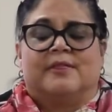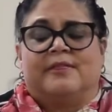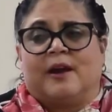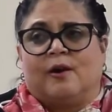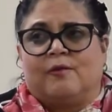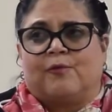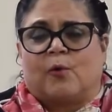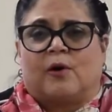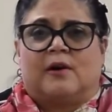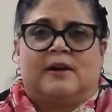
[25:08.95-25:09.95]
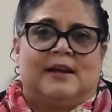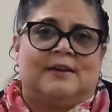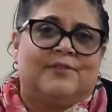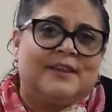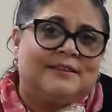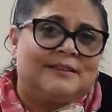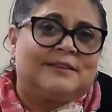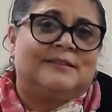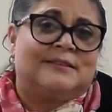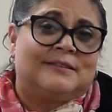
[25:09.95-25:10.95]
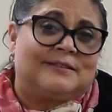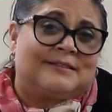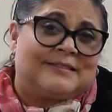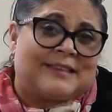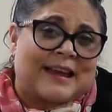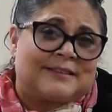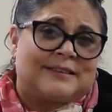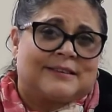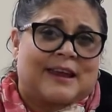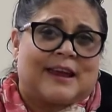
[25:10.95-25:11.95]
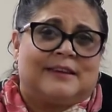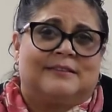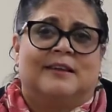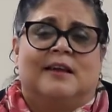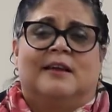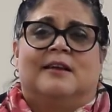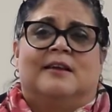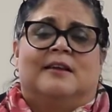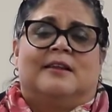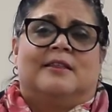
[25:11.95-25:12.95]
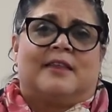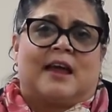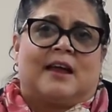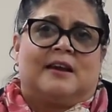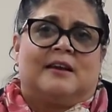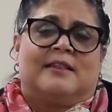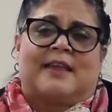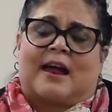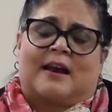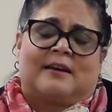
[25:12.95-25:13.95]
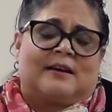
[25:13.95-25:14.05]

Therefore, if this is a Texas case, then that